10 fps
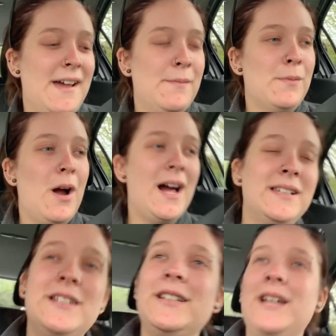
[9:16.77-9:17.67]
But I
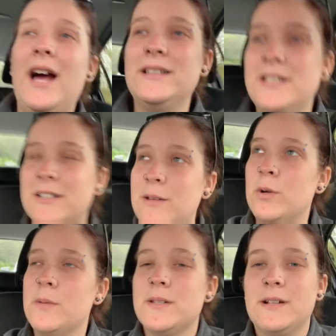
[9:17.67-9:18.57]
literally
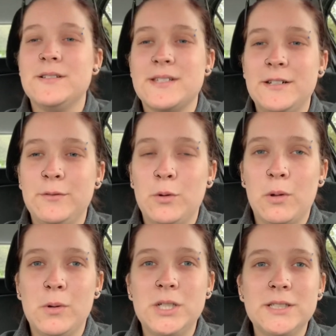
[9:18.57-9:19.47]
work at McDonald's. I don't even know what I
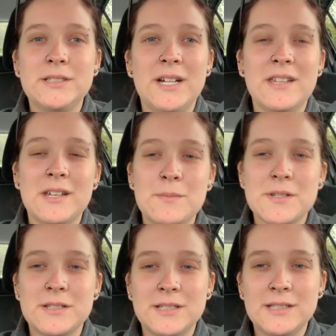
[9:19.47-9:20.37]
want. I think I'm
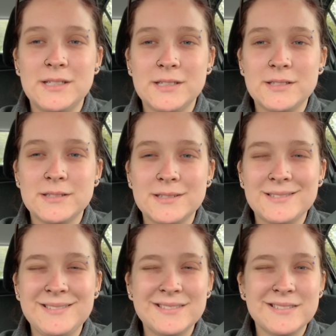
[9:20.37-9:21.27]
just going to get like,
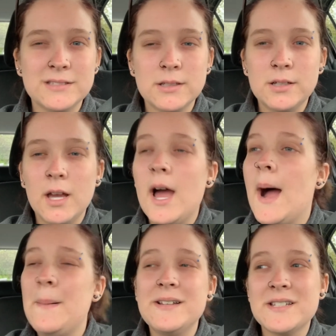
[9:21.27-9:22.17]

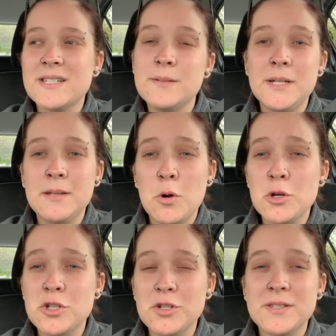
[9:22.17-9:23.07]
I might just get a medium
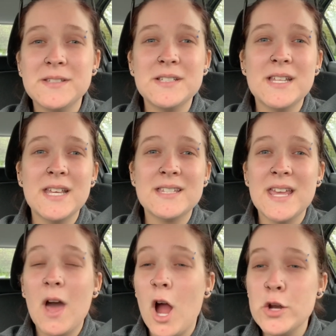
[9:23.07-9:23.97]
orange juice and like
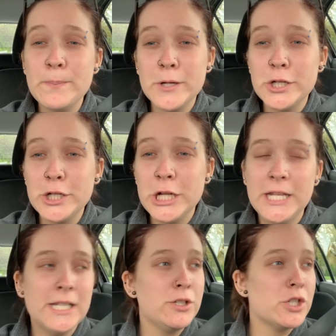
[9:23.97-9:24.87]
say heartburn and
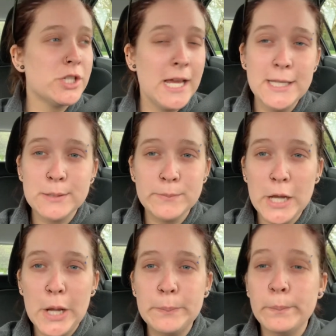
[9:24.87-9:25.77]
then just take some
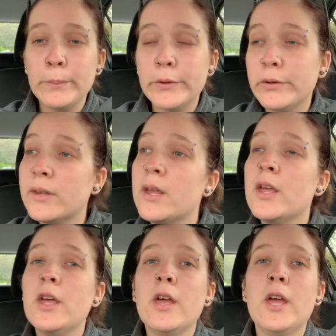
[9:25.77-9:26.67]
Tums.
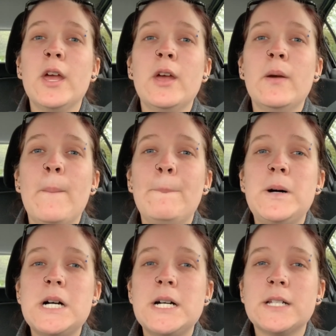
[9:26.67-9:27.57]

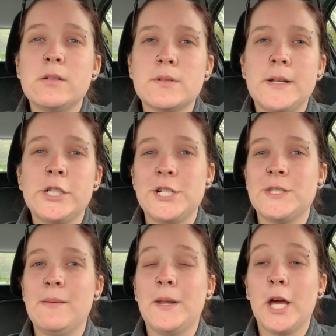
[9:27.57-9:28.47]
But it's almost my turn, so
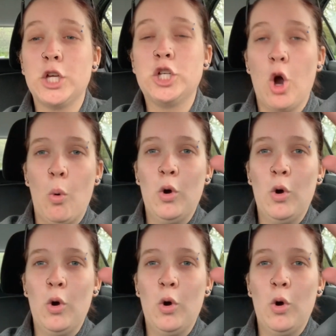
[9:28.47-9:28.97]
I'm going to go.